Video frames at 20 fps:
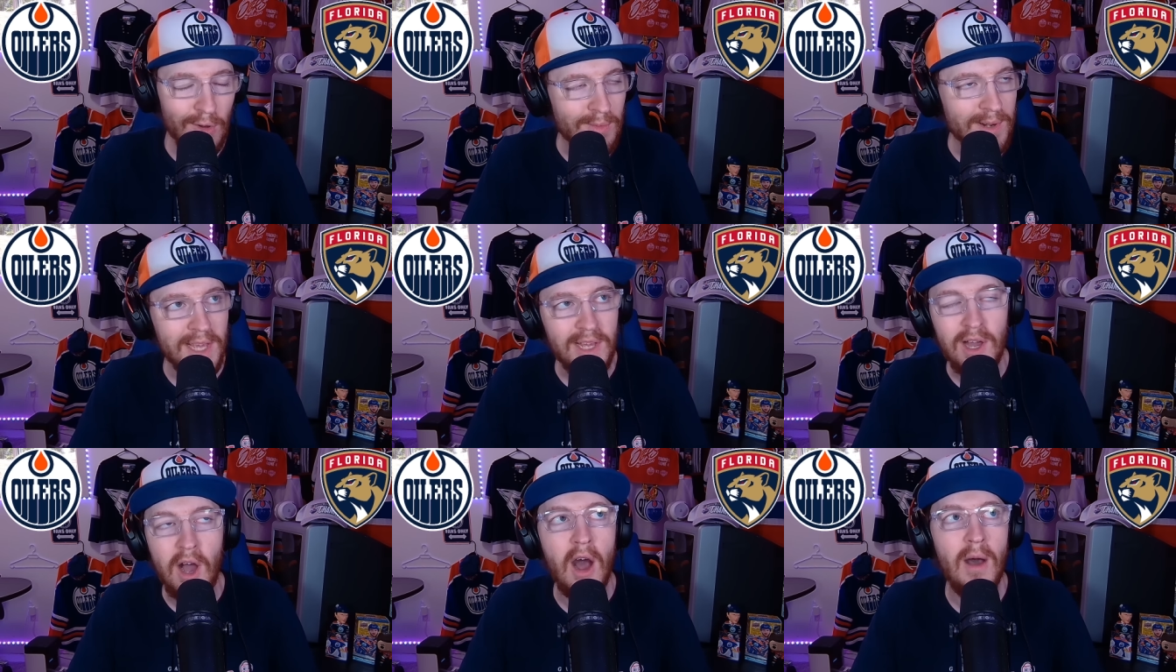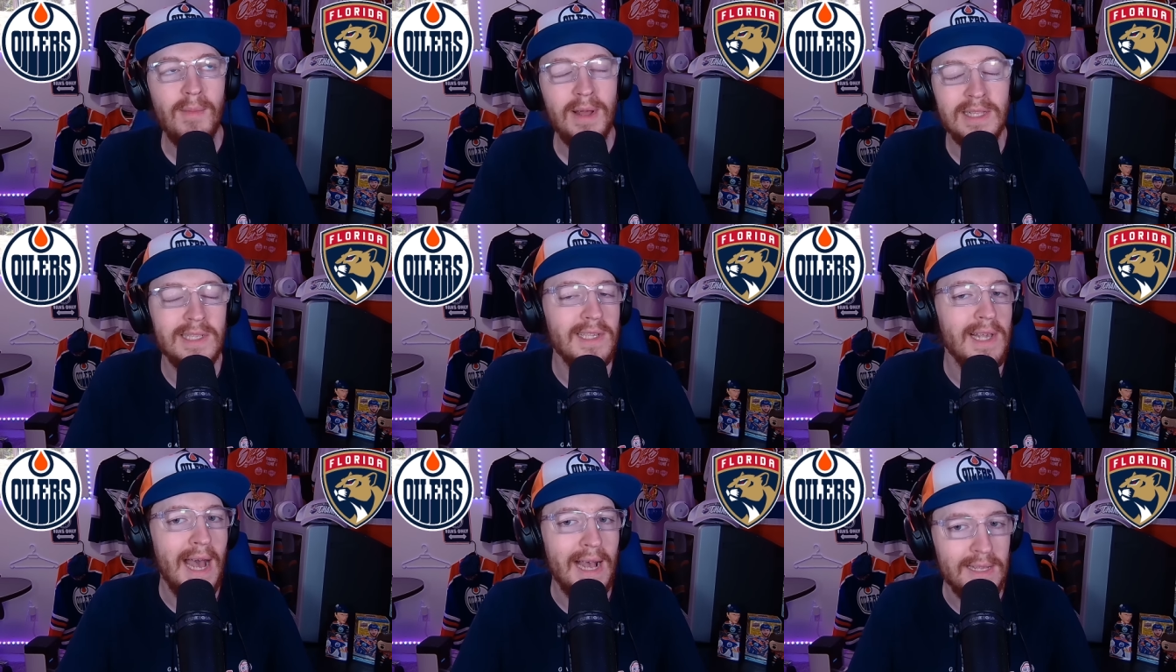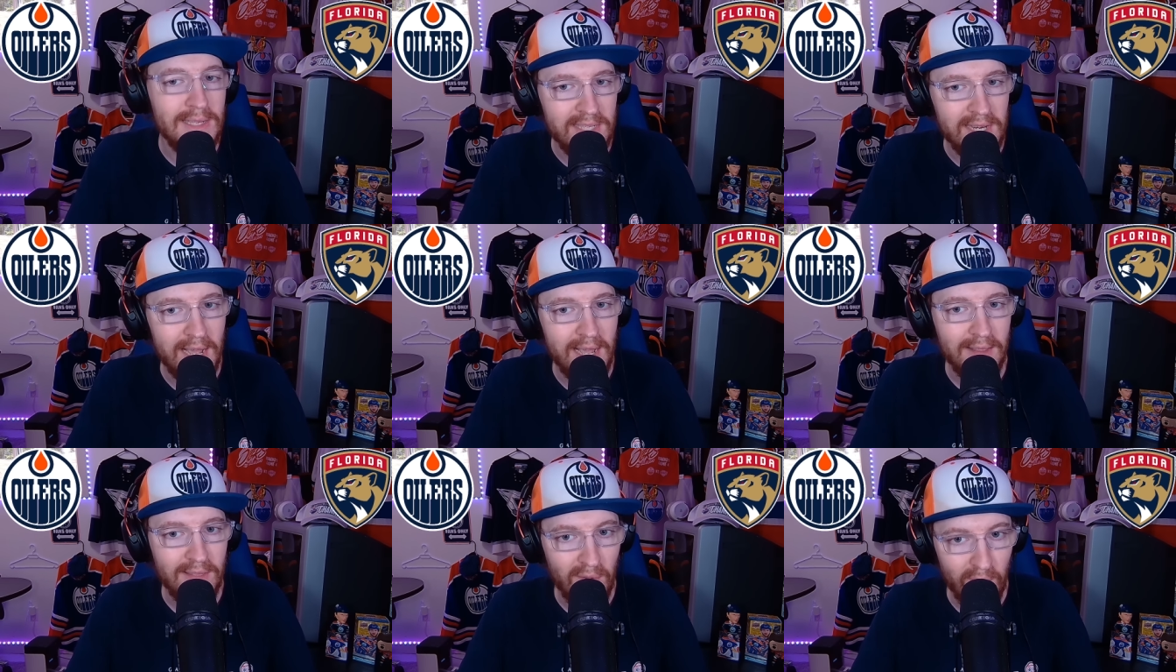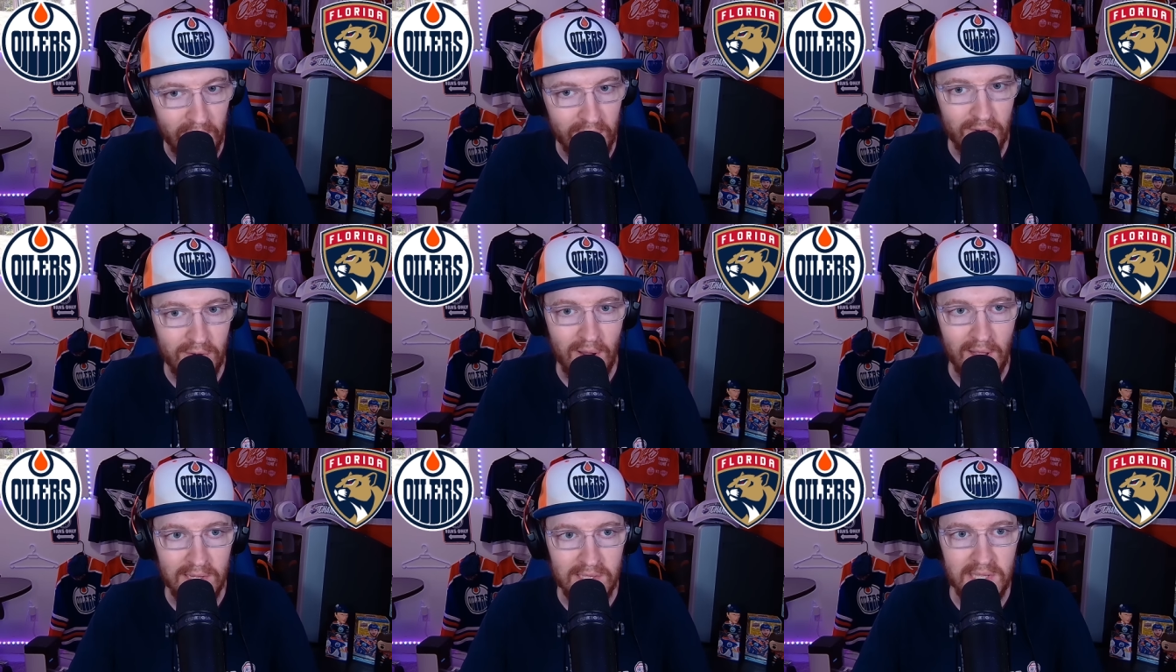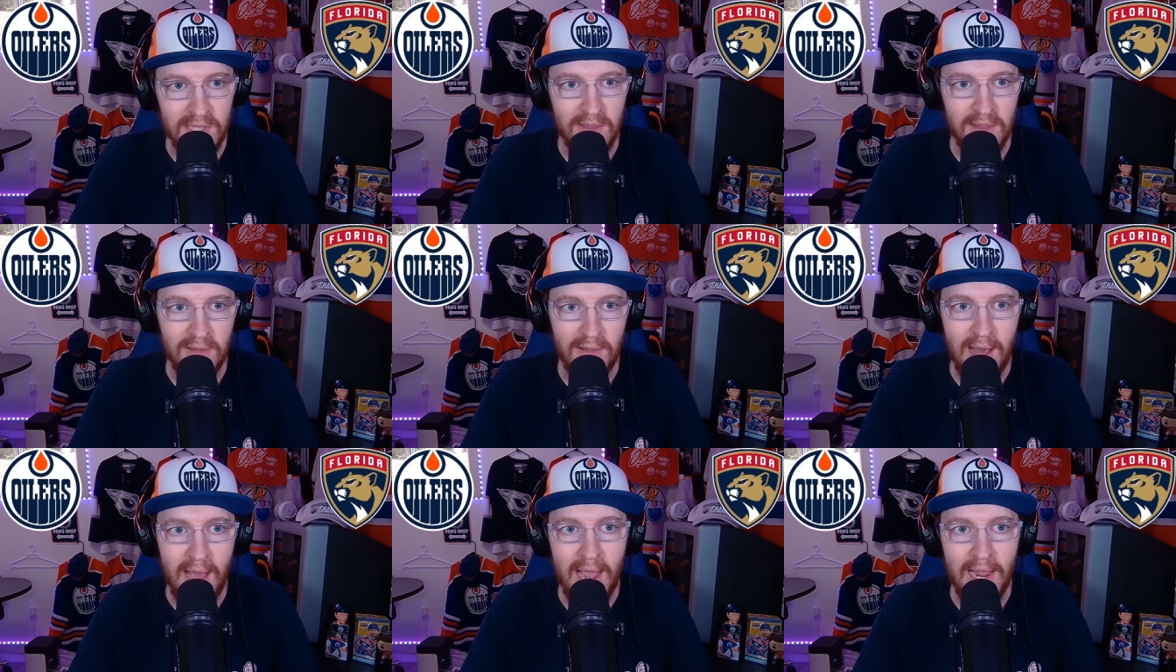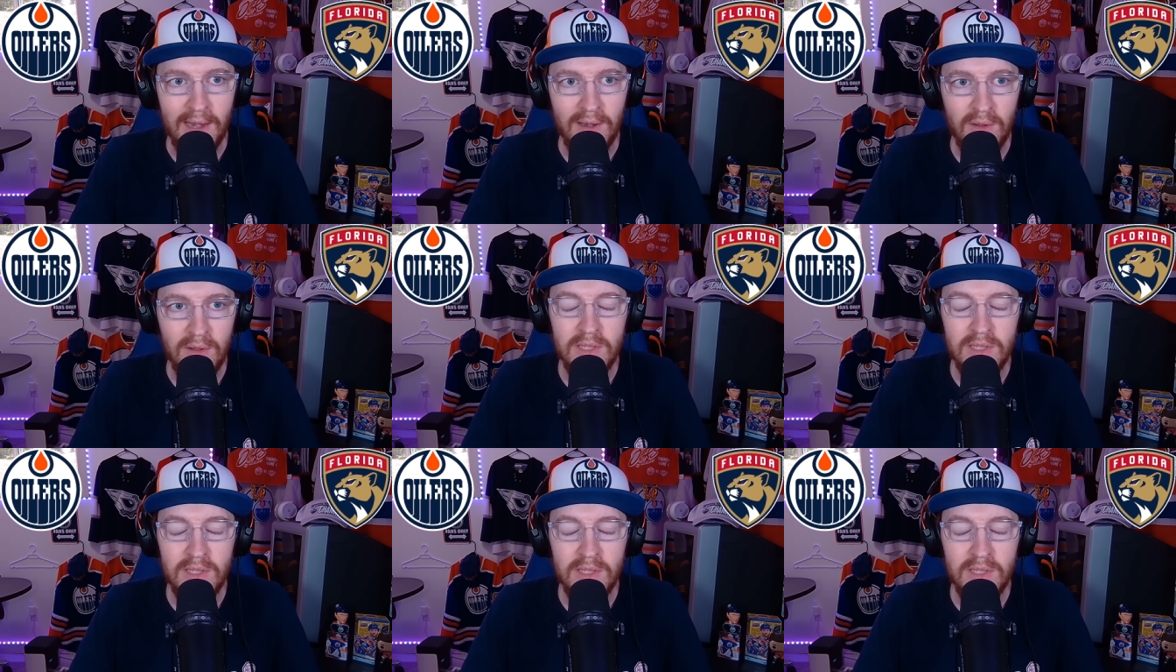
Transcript: comments last night that were crossing the line.